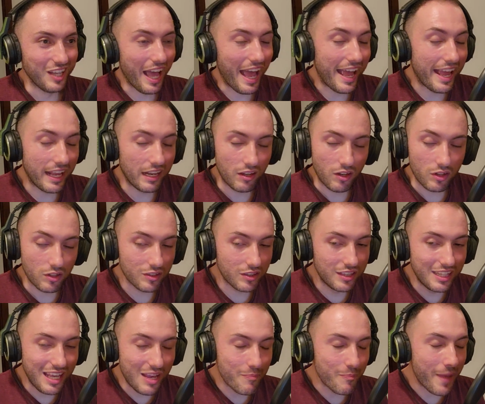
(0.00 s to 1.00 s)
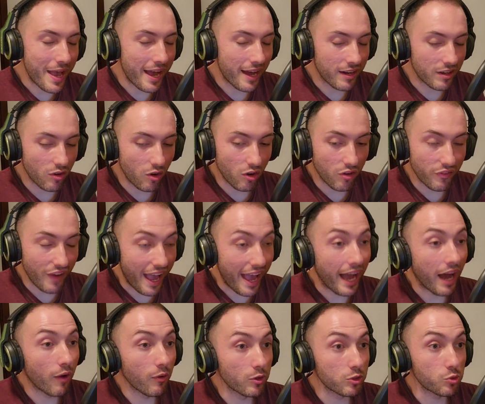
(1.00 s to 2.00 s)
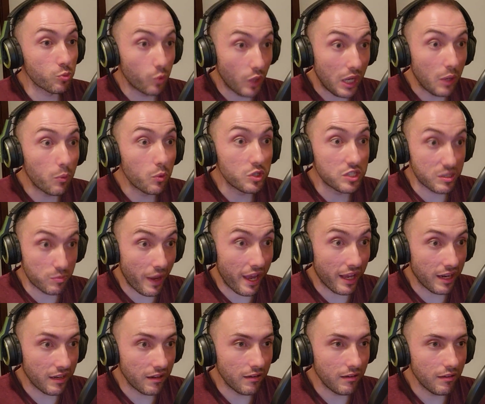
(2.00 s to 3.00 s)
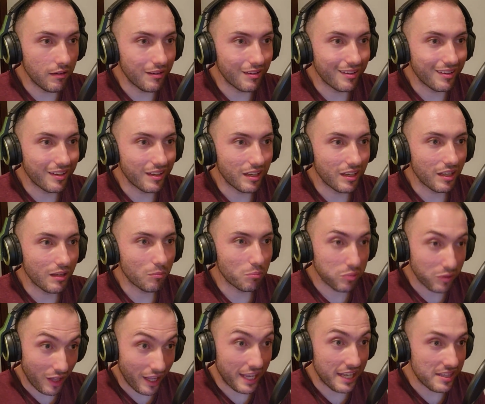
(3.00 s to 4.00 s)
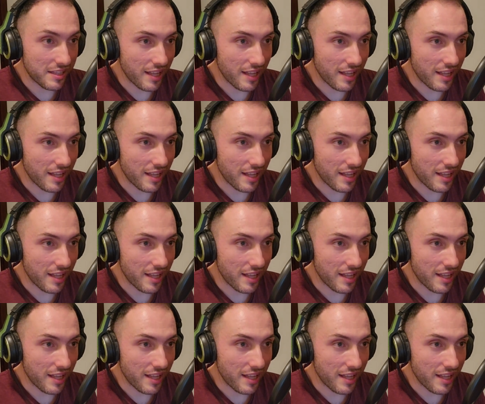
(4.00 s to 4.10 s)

And the amount of hours we would spend playing